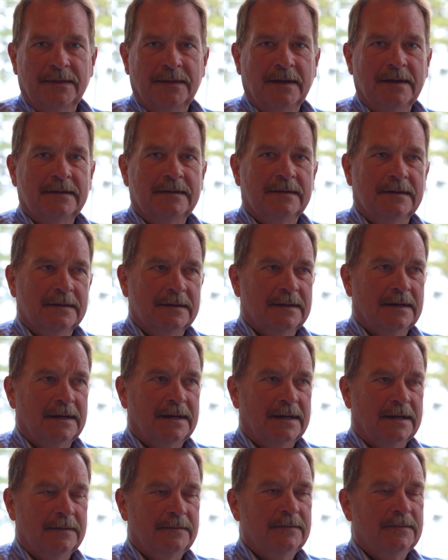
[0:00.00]
that
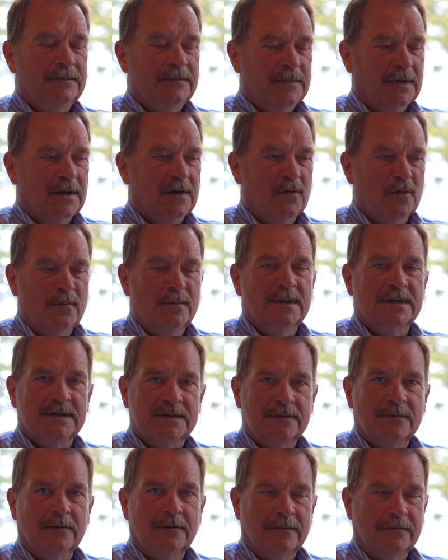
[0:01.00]
the Kuuma
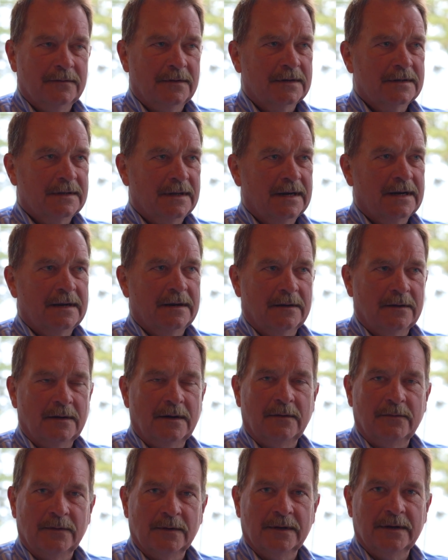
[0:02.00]
stove looked like
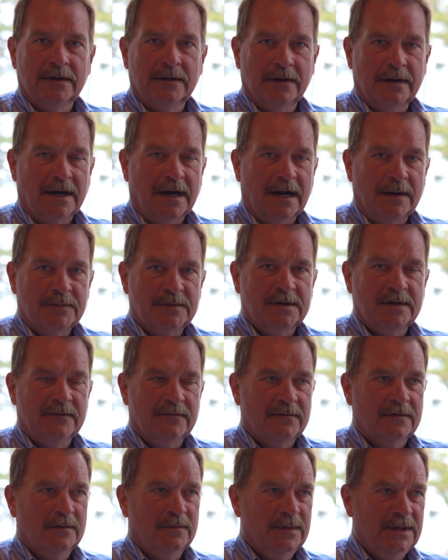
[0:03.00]
a really good option
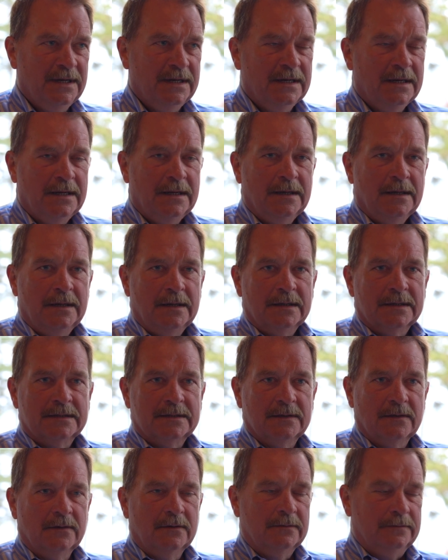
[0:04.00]
for me.
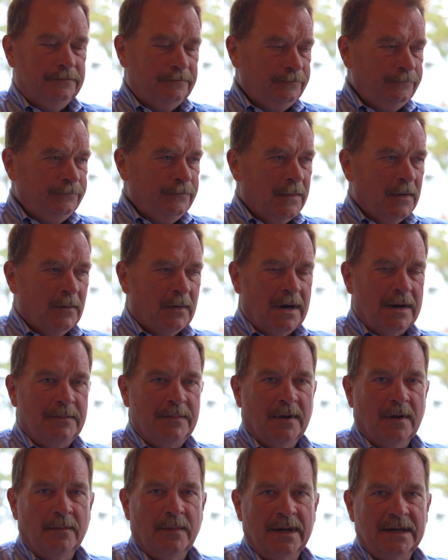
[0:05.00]
So when I
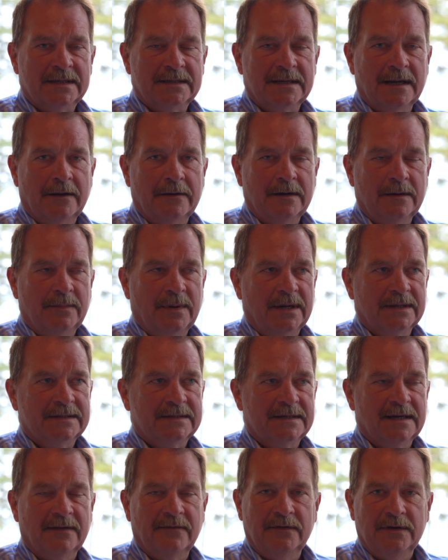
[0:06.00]
built my sauna about
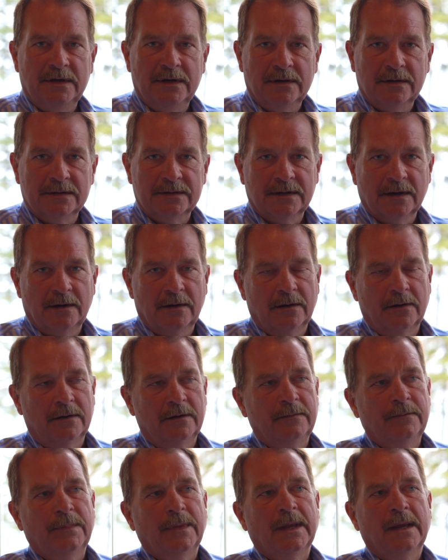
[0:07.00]
7 years
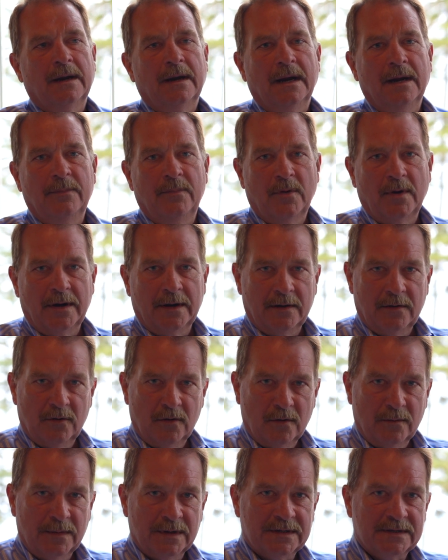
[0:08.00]
ago, I bought a
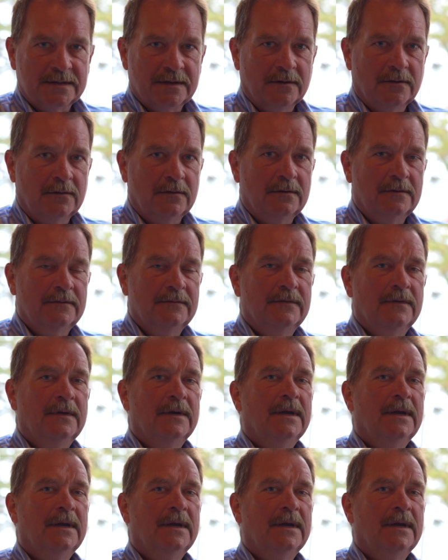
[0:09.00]
Kuuma stove,